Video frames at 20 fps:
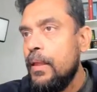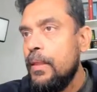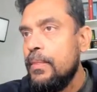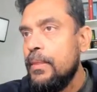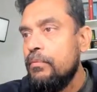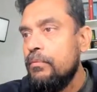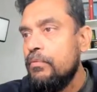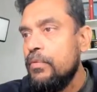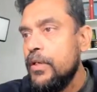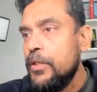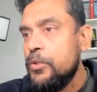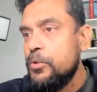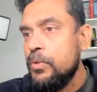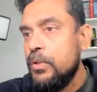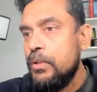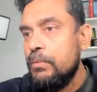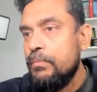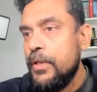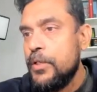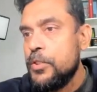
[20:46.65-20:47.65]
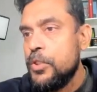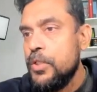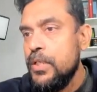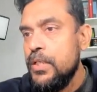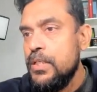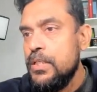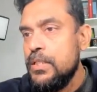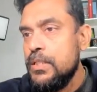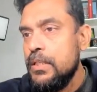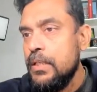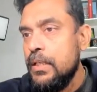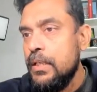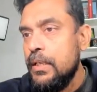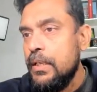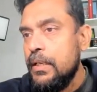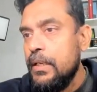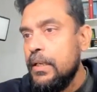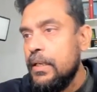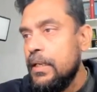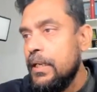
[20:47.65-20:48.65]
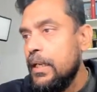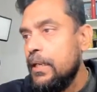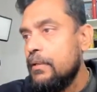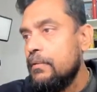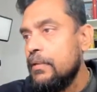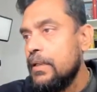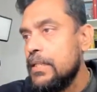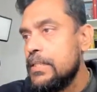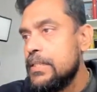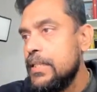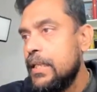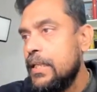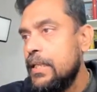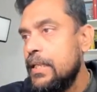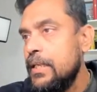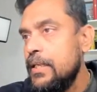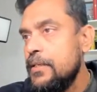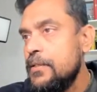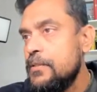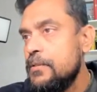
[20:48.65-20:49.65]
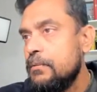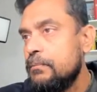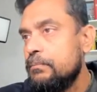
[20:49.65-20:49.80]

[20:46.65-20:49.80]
the virtual machines, network settings,